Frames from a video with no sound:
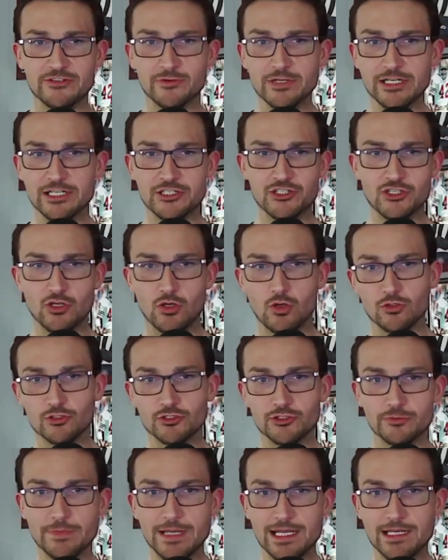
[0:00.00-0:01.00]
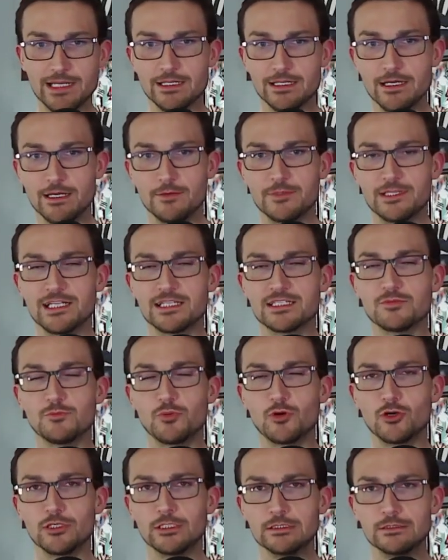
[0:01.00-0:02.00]
rich older men. But that's
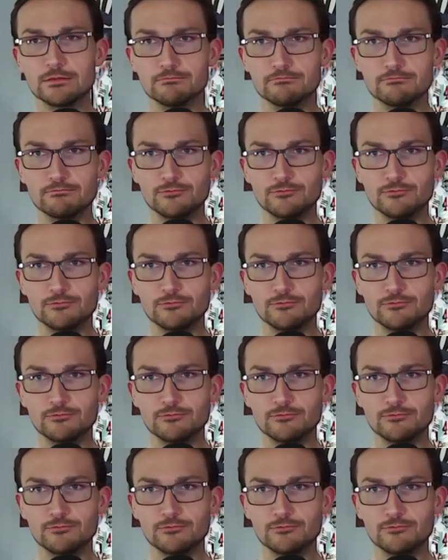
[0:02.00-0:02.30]
important.